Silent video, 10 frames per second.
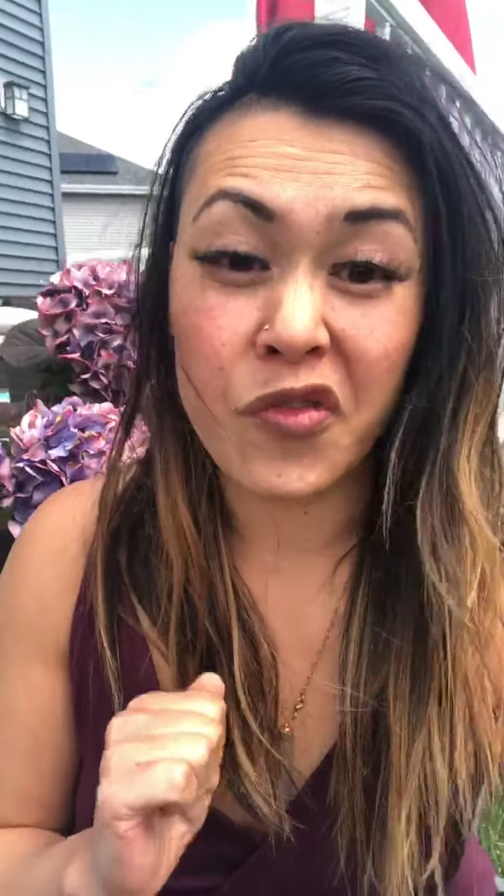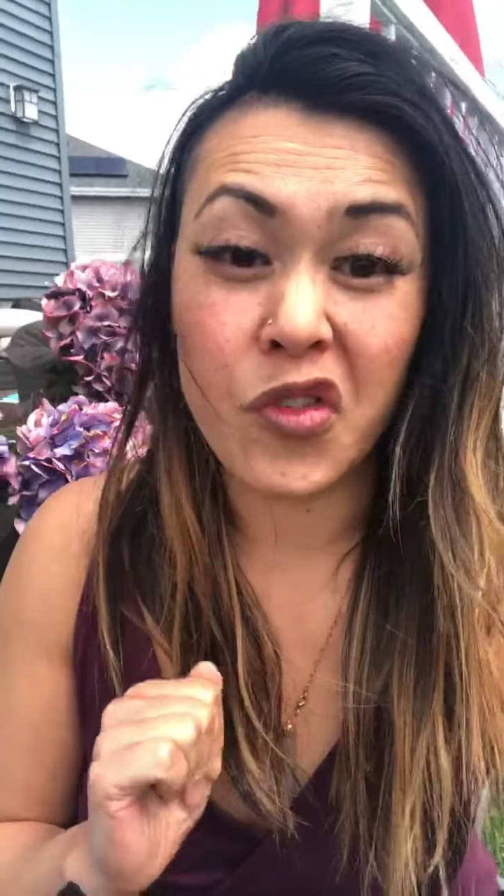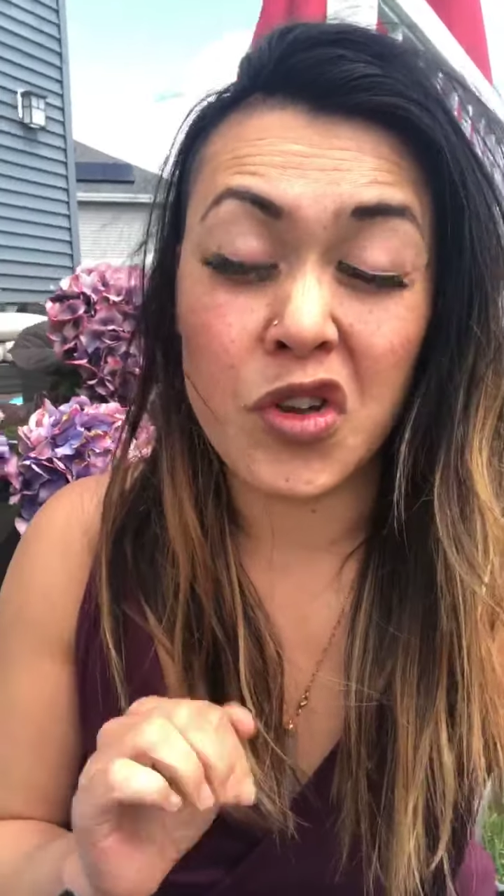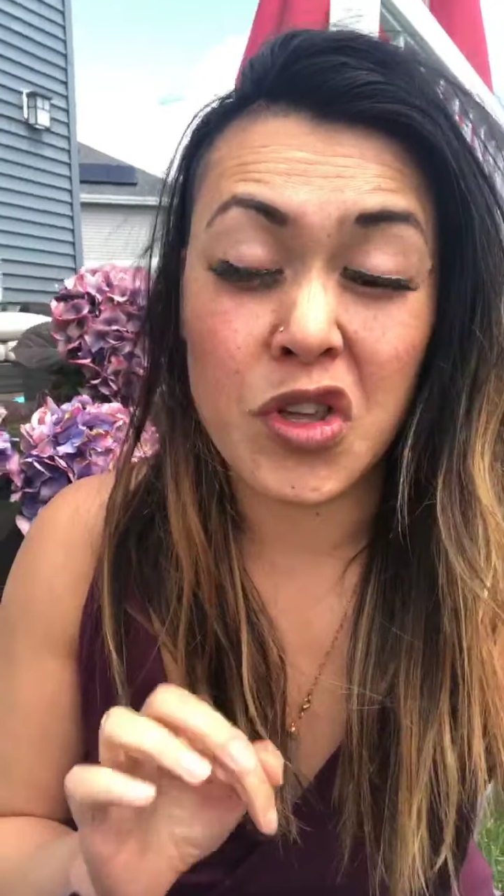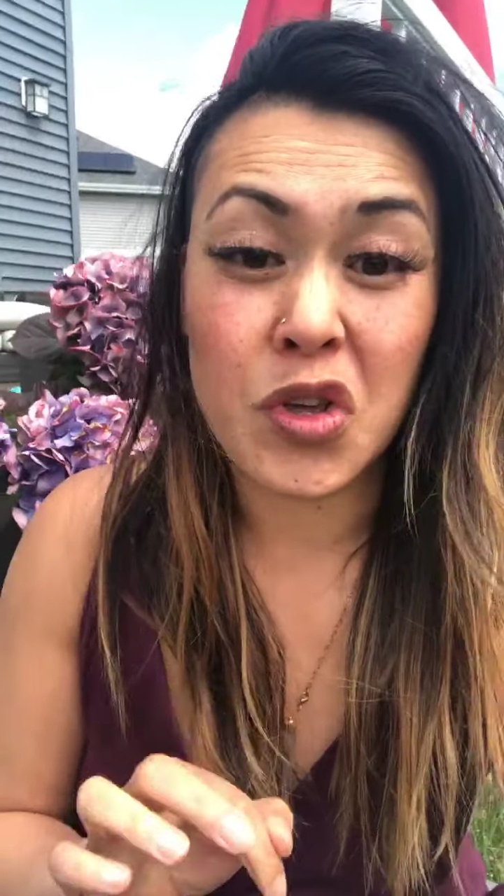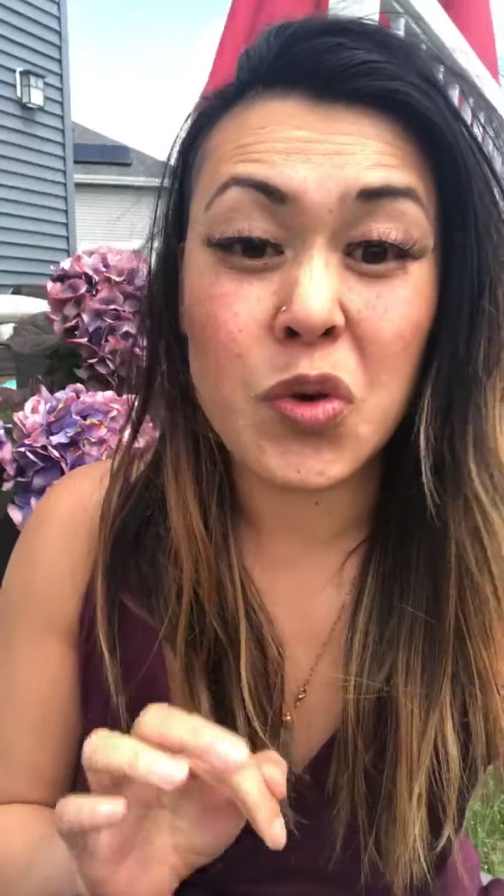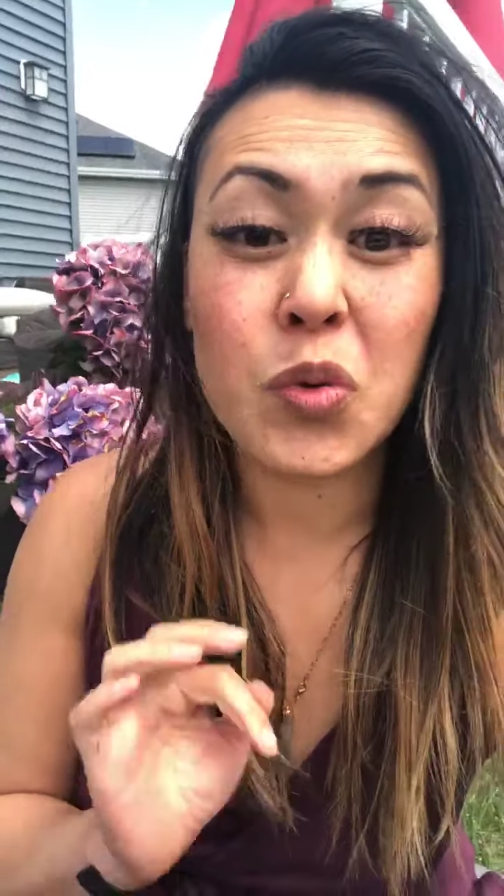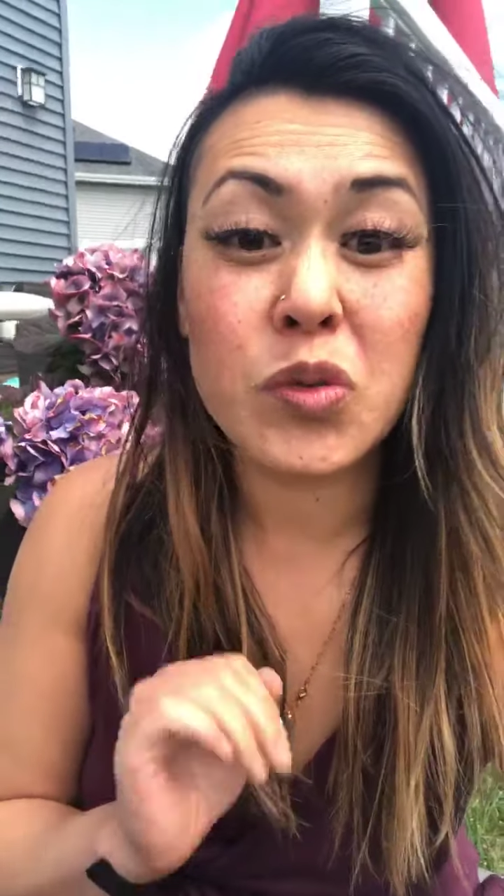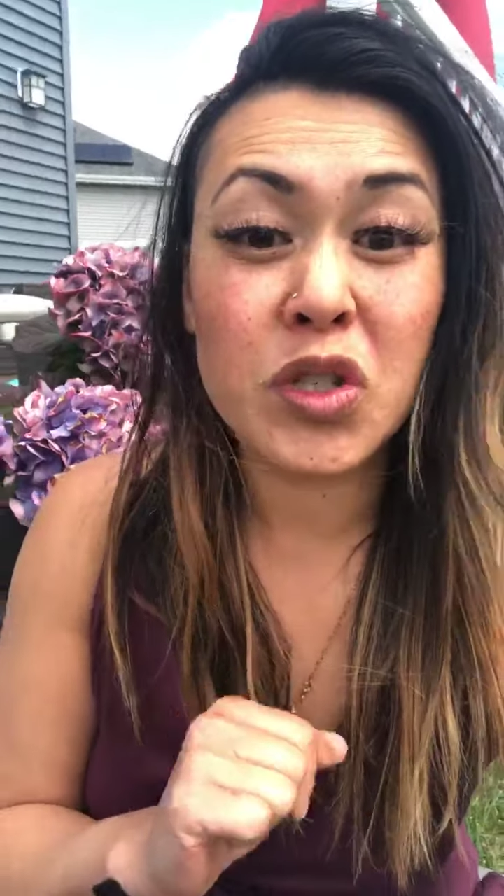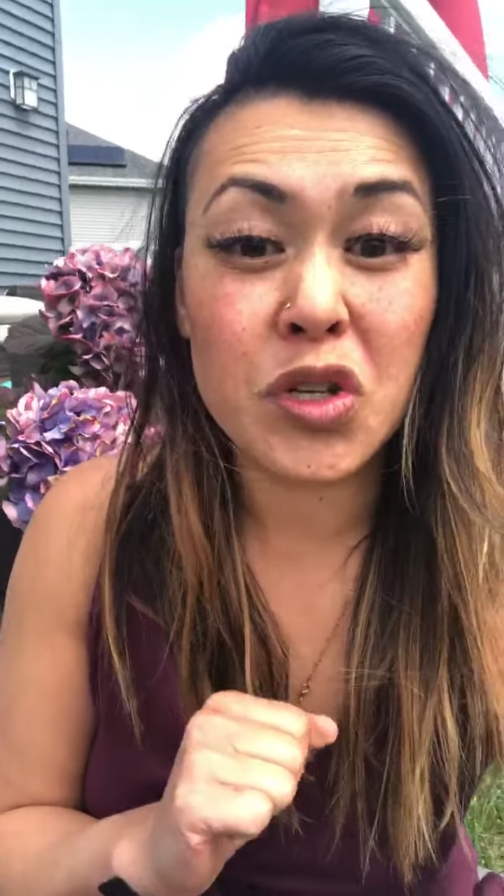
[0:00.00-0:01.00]
for
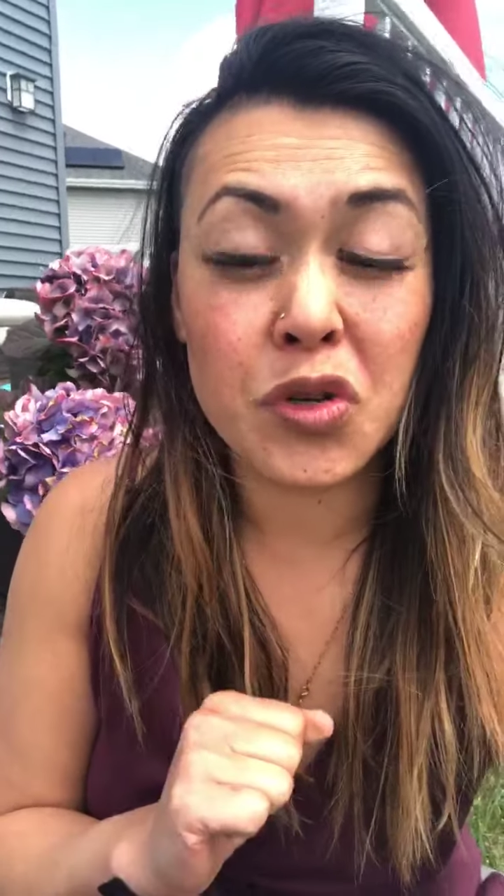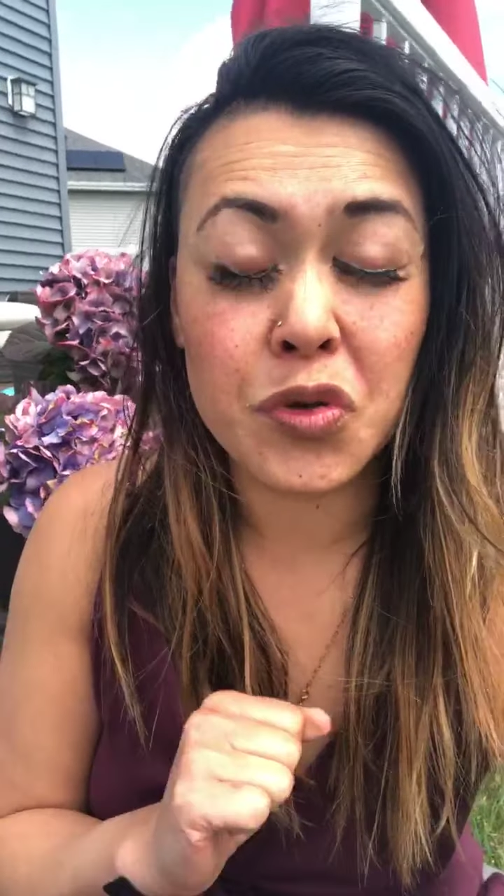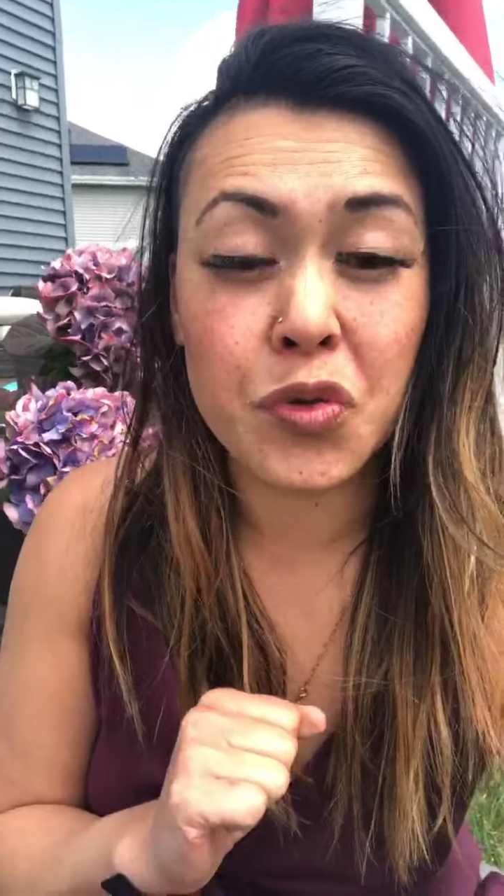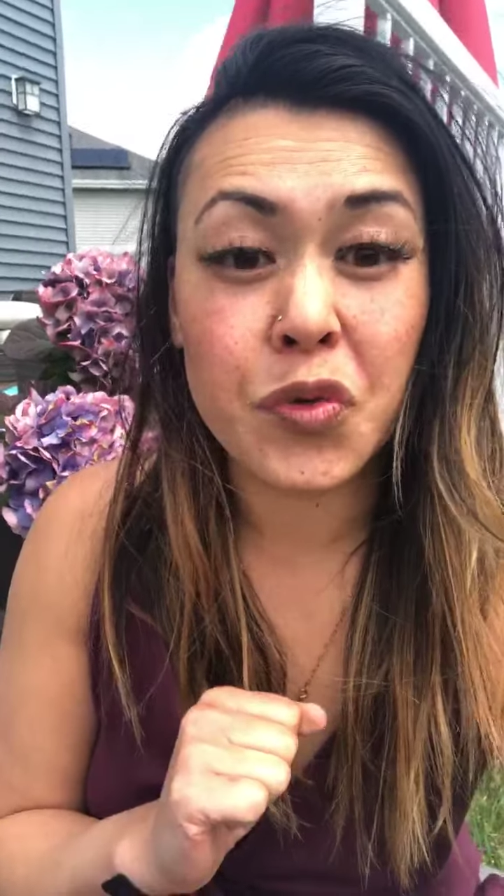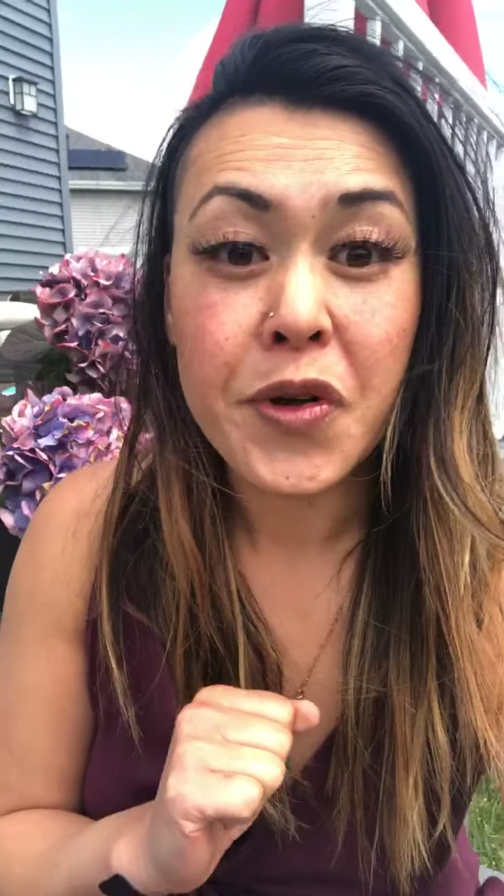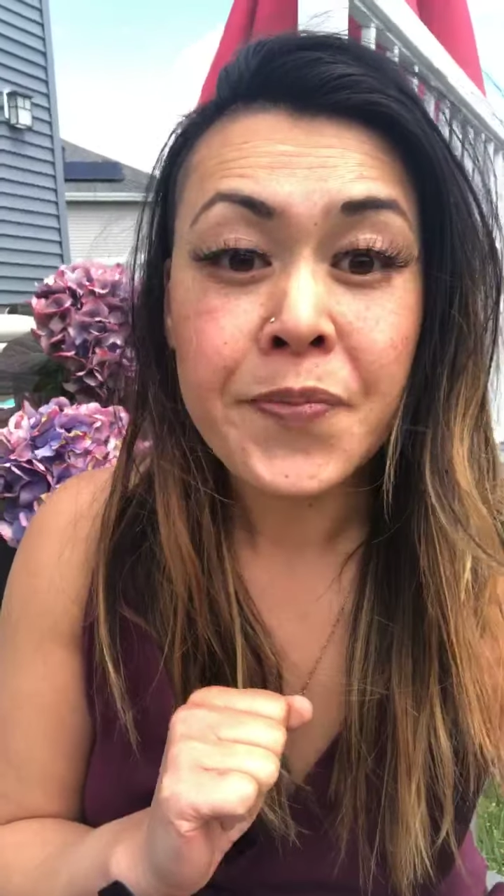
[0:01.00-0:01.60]
you to